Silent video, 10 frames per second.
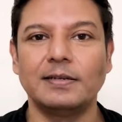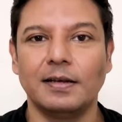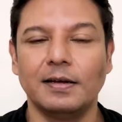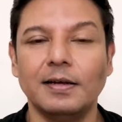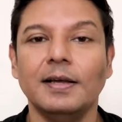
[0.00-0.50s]

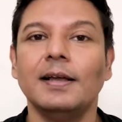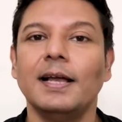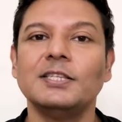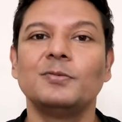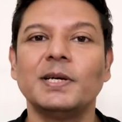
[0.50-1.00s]
color,
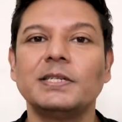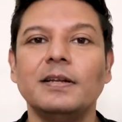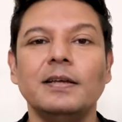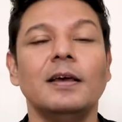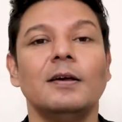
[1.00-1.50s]
and
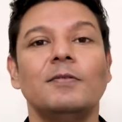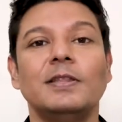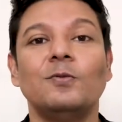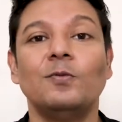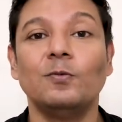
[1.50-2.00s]
especially when
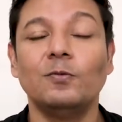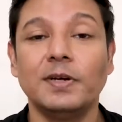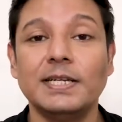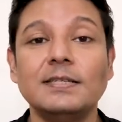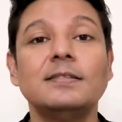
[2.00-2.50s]
the
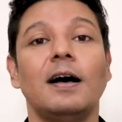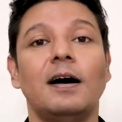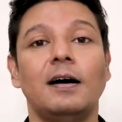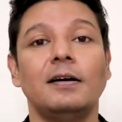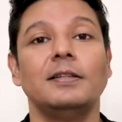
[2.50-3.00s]
weddings
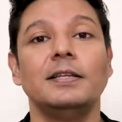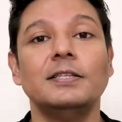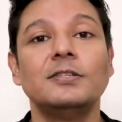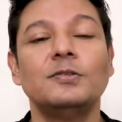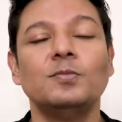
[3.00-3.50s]
are
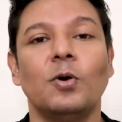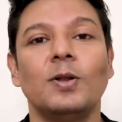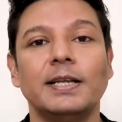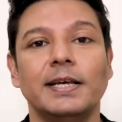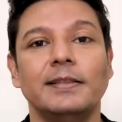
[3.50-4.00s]
these
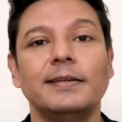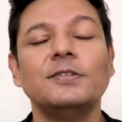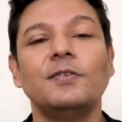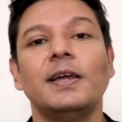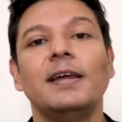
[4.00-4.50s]
small
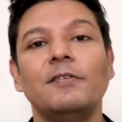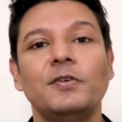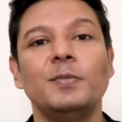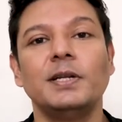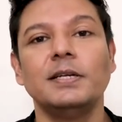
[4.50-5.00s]
gatherings where
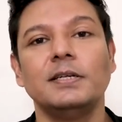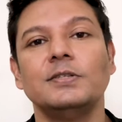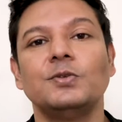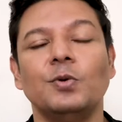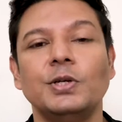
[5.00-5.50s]
everybody
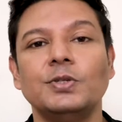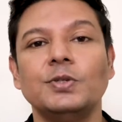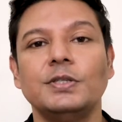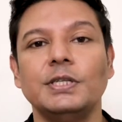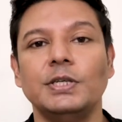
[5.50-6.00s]
is going to
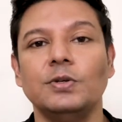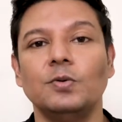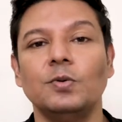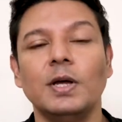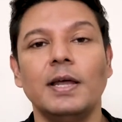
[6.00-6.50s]
see
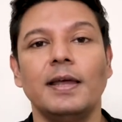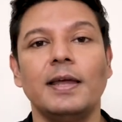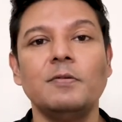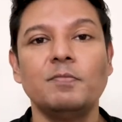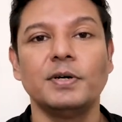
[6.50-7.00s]
you
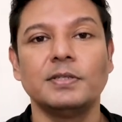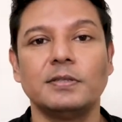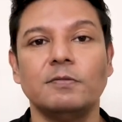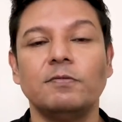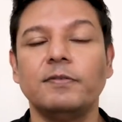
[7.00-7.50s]
in
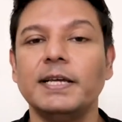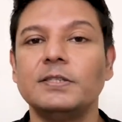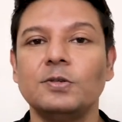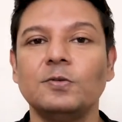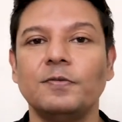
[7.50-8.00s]
person, face
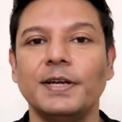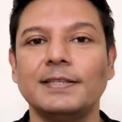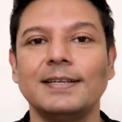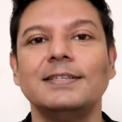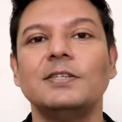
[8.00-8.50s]
to
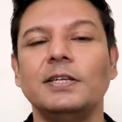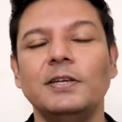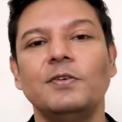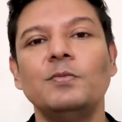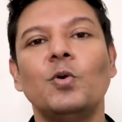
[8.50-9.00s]
face. It's
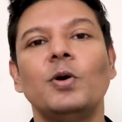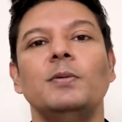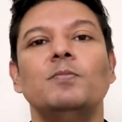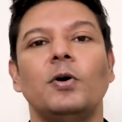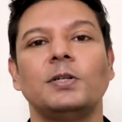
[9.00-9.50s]
even more
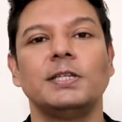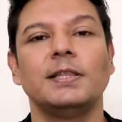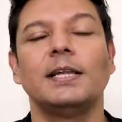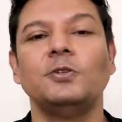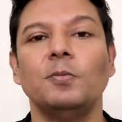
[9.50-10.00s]
important
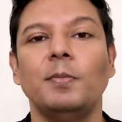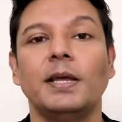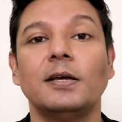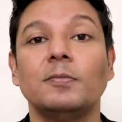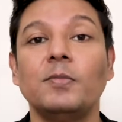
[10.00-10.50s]
that your
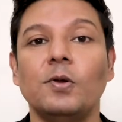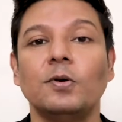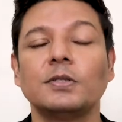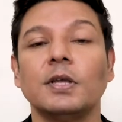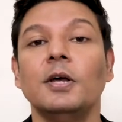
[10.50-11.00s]
makeup
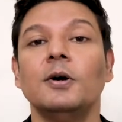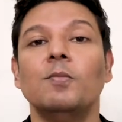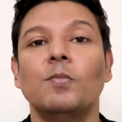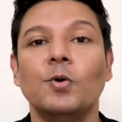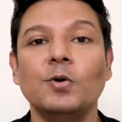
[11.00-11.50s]
looks
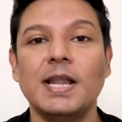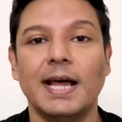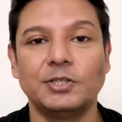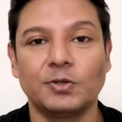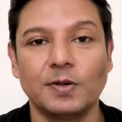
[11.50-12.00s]
more
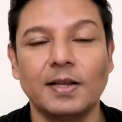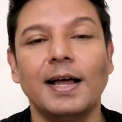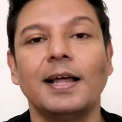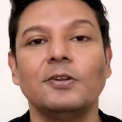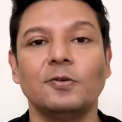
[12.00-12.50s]
natural
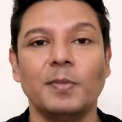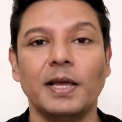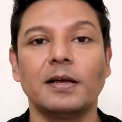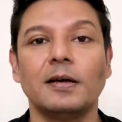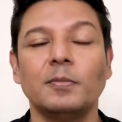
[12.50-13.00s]
and your
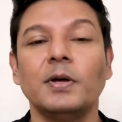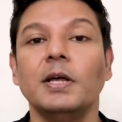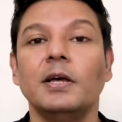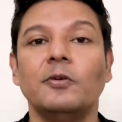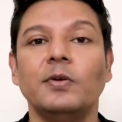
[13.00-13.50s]
makeup
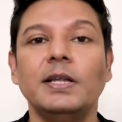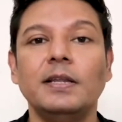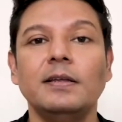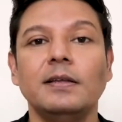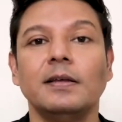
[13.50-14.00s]

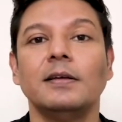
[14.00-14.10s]
really